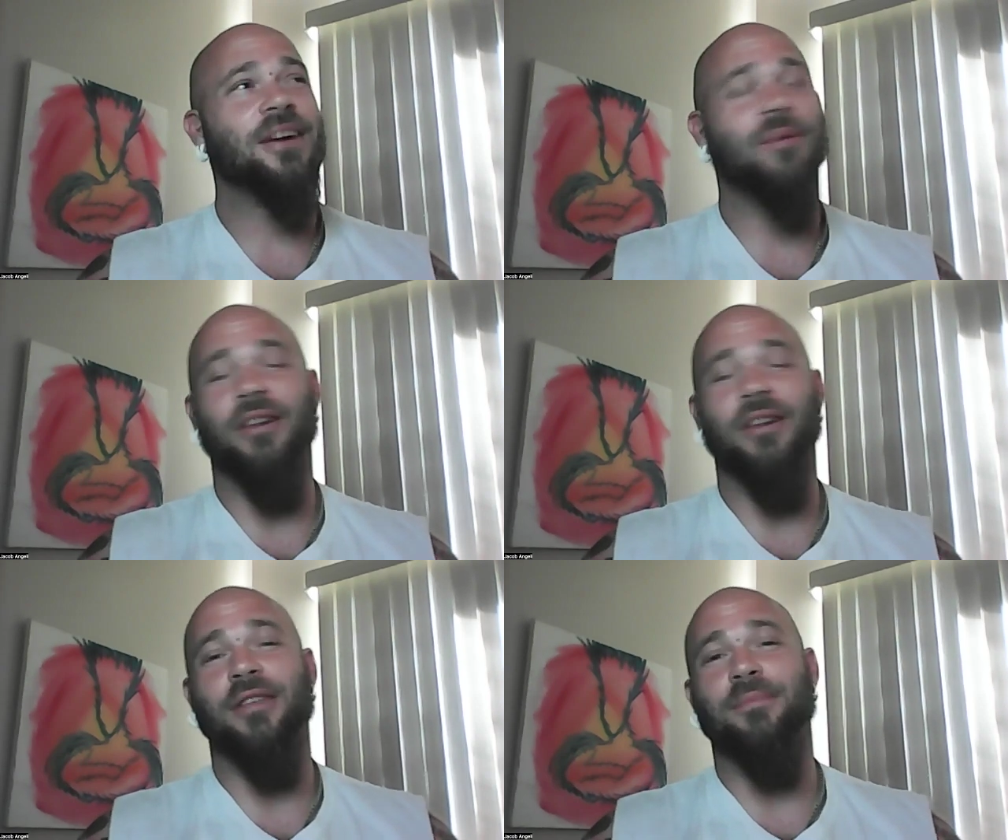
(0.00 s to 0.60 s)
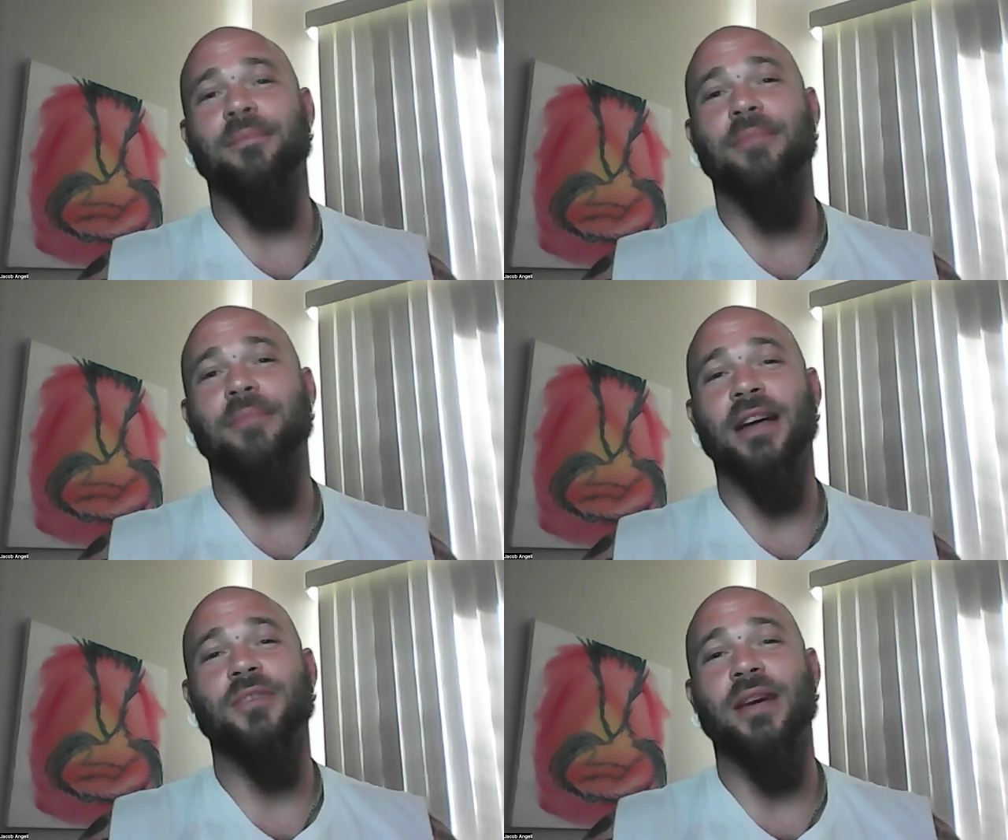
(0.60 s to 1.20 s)
one of the
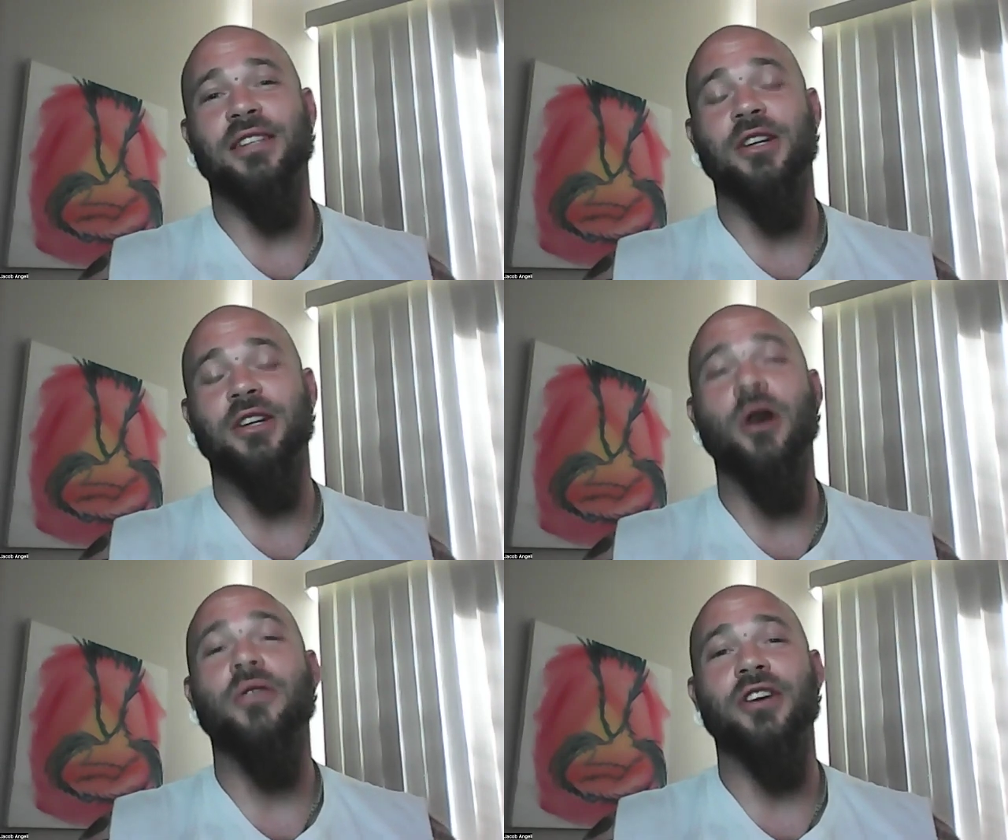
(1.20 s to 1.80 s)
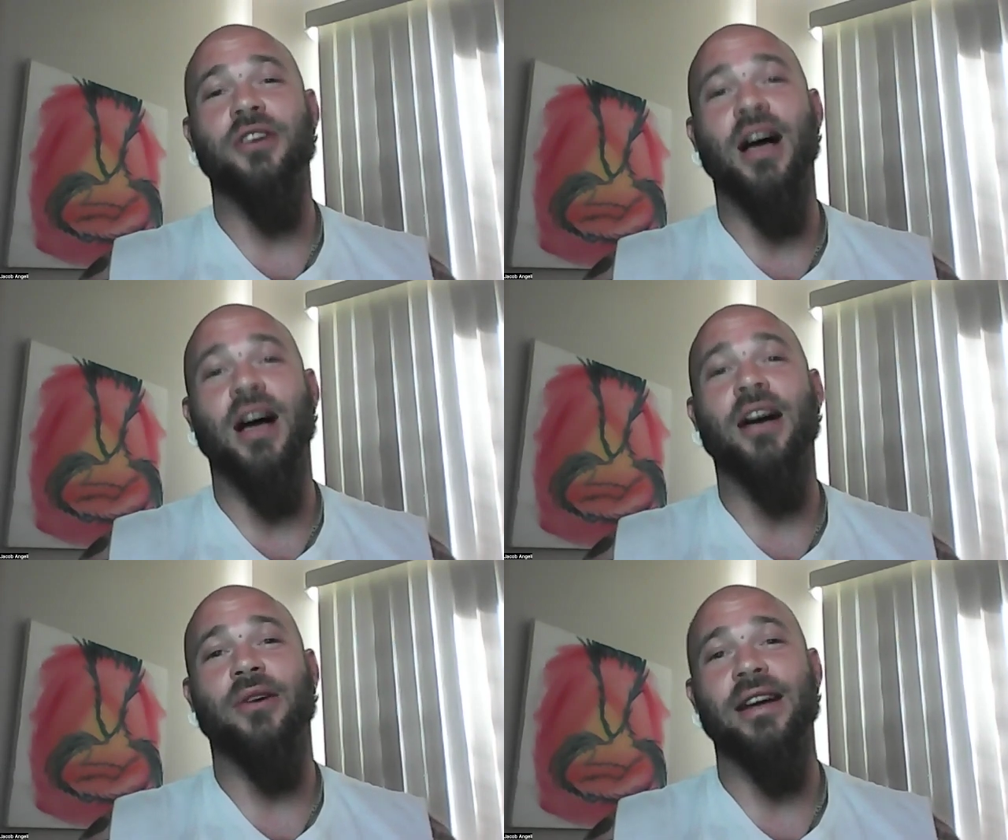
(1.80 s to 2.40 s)
best ways to know that you're
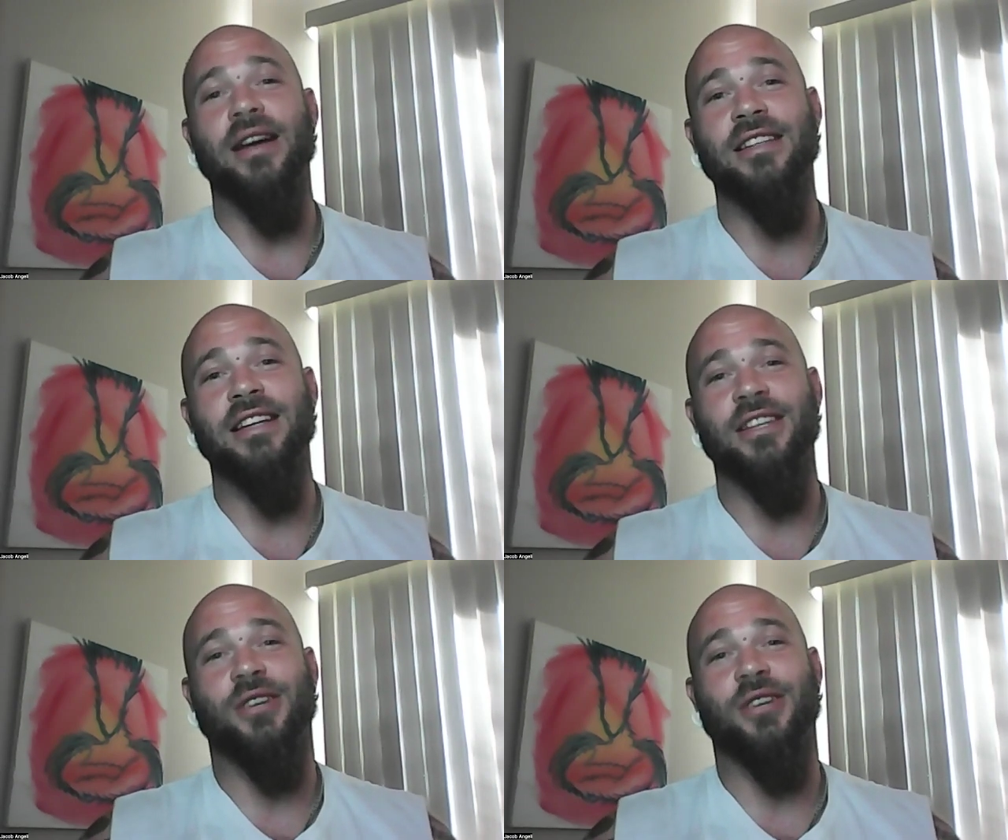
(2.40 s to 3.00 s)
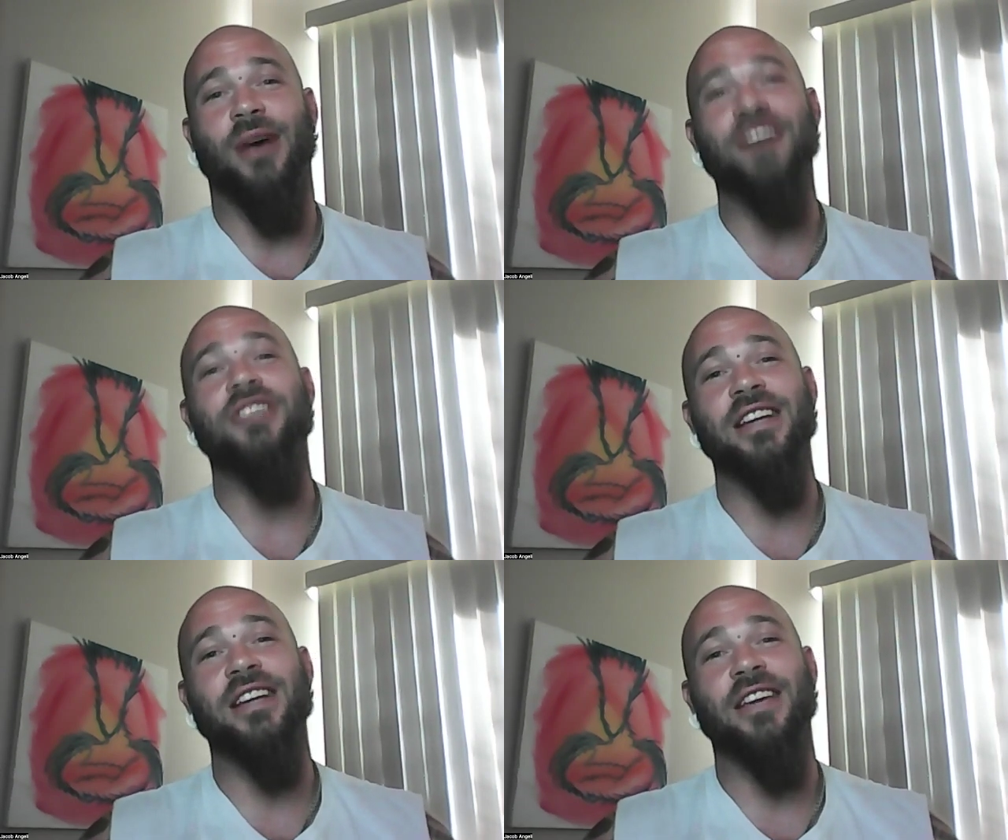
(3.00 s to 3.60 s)
not crazy is
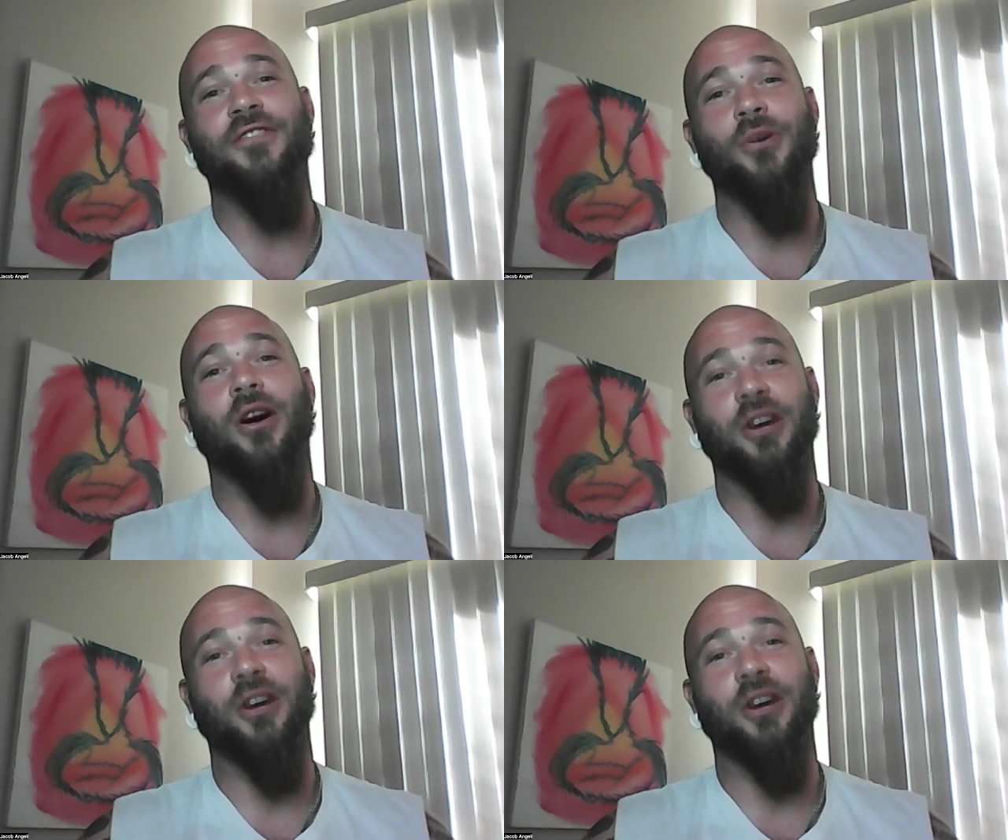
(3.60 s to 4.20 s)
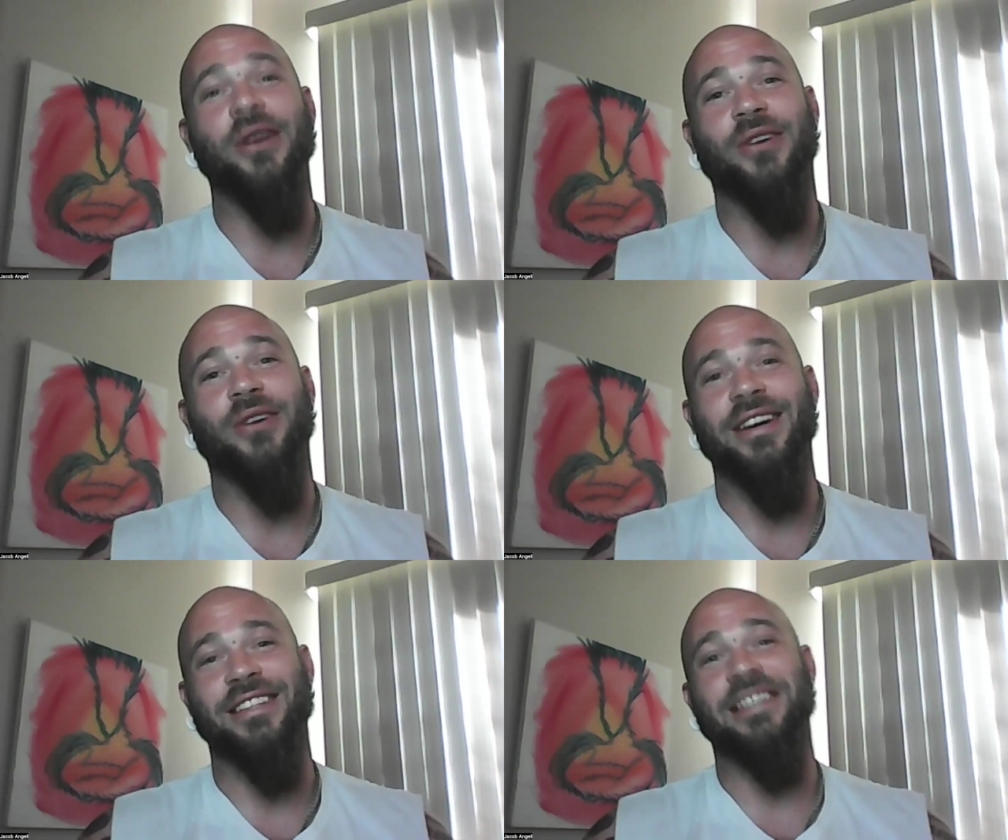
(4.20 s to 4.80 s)
questioning if you are going
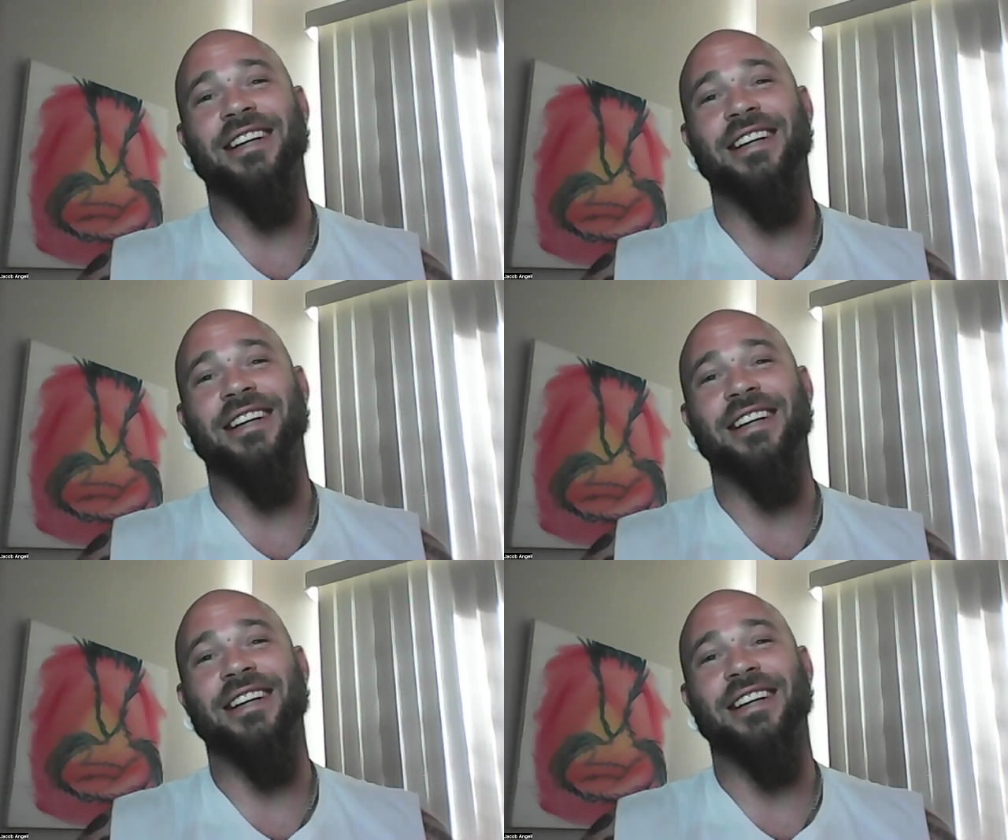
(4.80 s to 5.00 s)
crazy.